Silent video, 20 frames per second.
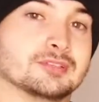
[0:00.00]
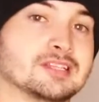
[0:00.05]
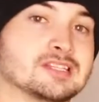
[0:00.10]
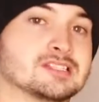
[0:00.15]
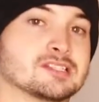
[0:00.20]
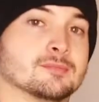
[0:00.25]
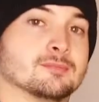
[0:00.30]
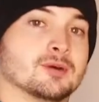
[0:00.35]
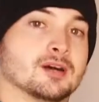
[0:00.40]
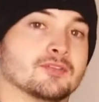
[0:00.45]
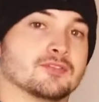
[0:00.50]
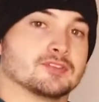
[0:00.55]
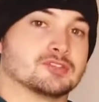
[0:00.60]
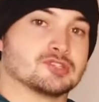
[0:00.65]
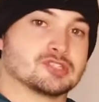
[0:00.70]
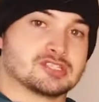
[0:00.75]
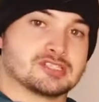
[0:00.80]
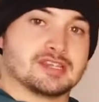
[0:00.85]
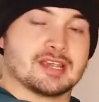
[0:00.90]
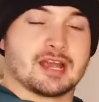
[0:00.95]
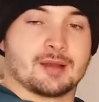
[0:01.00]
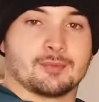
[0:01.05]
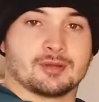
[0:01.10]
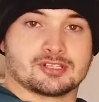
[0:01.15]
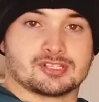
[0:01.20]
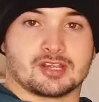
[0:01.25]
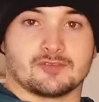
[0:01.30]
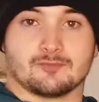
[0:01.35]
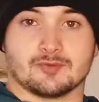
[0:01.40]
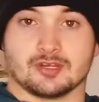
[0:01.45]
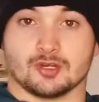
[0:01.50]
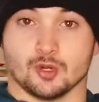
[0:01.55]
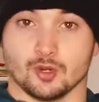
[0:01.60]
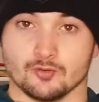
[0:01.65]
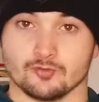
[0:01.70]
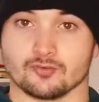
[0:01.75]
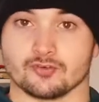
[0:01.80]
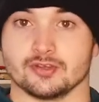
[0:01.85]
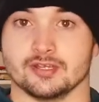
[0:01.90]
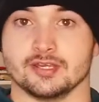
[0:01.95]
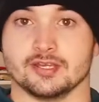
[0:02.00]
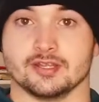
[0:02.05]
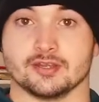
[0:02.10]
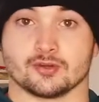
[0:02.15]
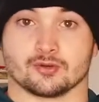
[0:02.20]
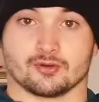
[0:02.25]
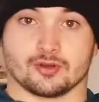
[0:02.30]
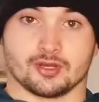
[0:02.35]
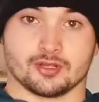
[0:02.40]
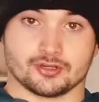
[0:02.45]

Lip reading: at least a month and just see how much I've been overeating or